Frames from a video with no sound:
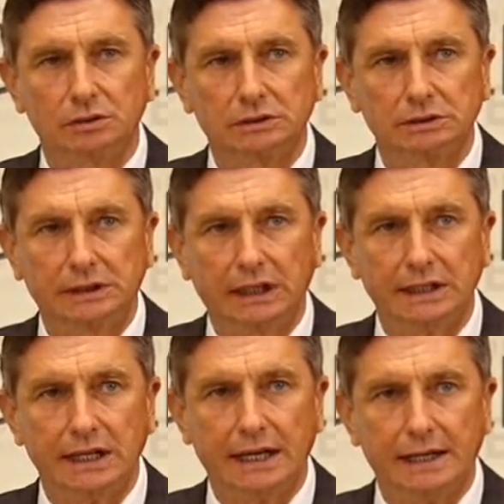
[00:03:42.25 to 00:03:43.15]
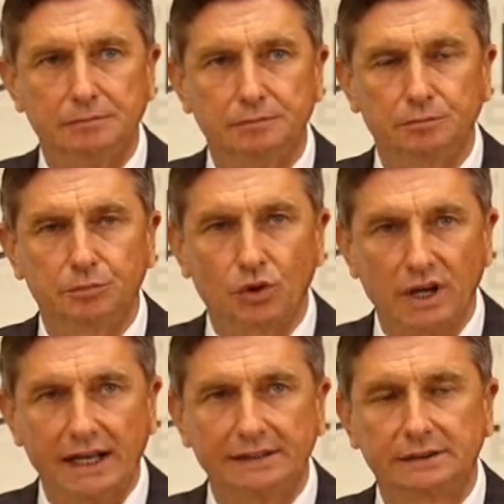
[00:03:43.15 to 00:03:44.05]
The second thing, we
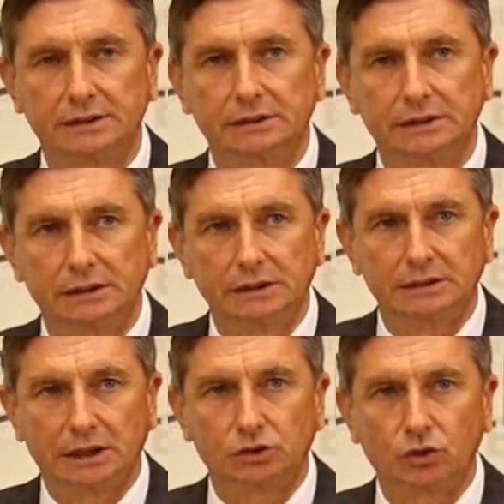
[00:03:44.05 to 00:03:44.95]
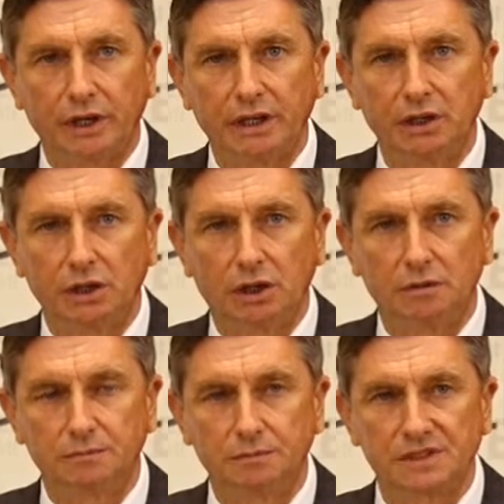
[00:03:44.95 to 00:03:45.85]
have emphasized the
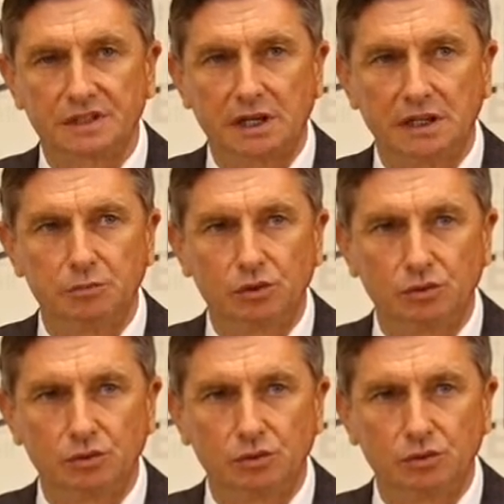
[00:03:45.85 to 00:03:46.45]
fact that